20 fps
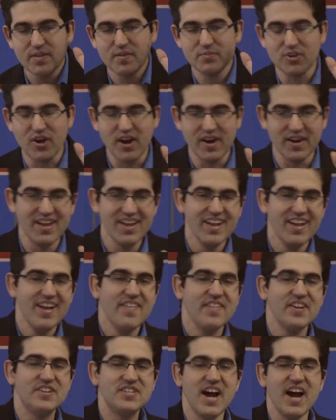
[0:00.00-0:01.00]
sorry,
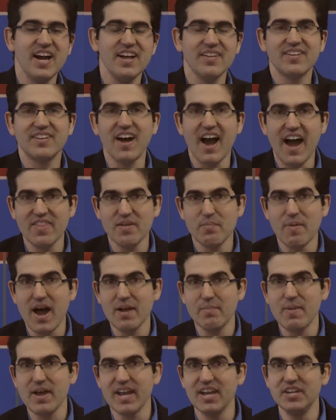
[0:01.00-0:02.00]
the kind that
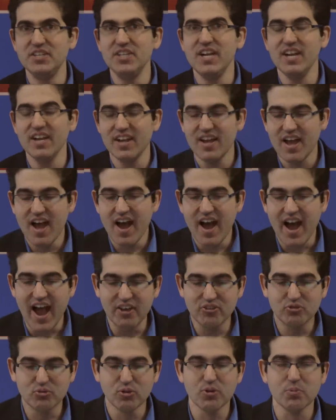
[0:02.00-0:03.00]
might make a cheating high
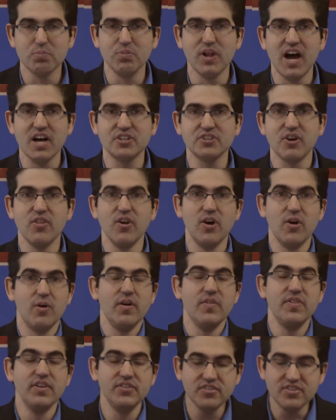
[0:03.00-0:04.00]
schooler blush, although
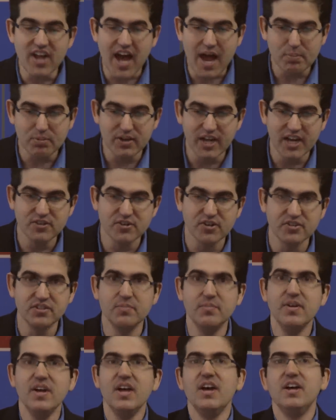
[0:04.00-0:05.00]
this is not
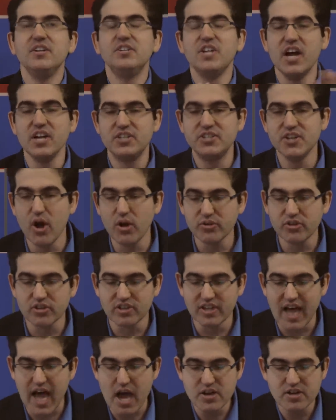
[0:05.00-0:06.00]
plagiarism, Judge Jones is
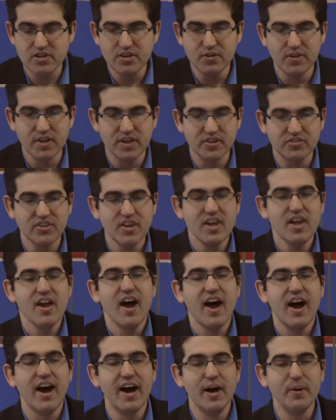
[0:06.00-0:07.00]
allowed to do this.
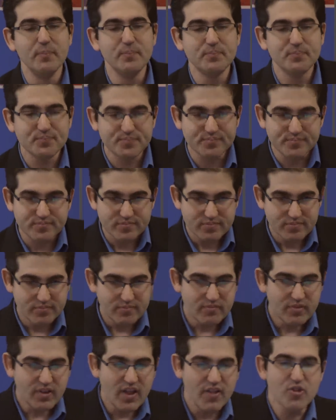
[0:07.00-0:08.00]
Um,
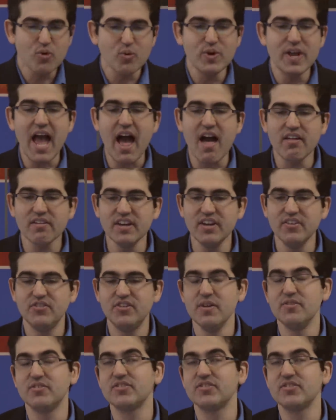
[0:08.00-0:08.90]
the reality is that